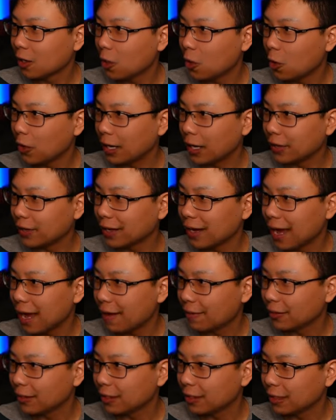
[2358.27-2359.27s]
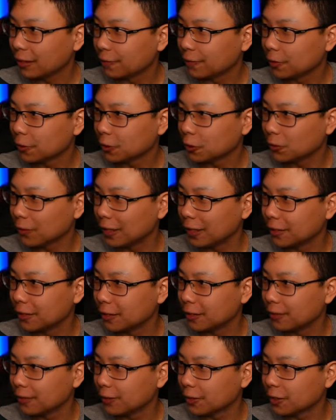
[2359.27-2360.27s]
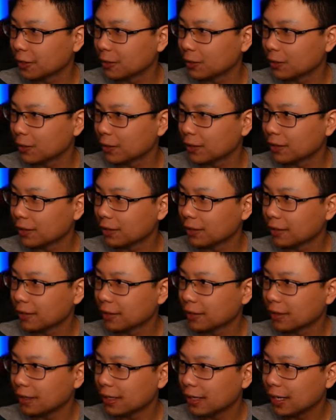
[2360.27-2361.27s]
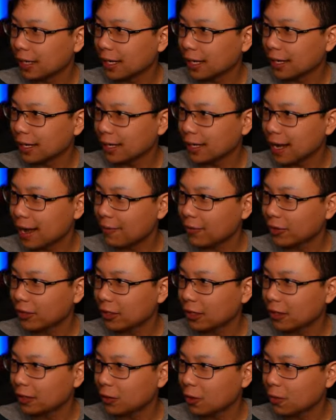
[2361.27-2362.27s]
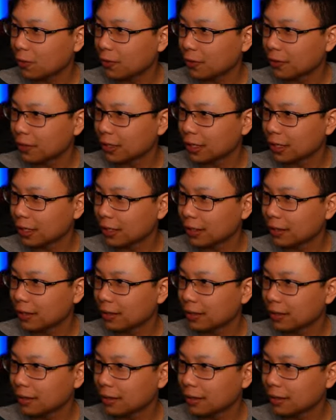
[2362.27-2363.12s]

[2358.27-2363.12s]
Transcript: Hold on. I think I have it in the official raid server somewhere. I haven't gone over the...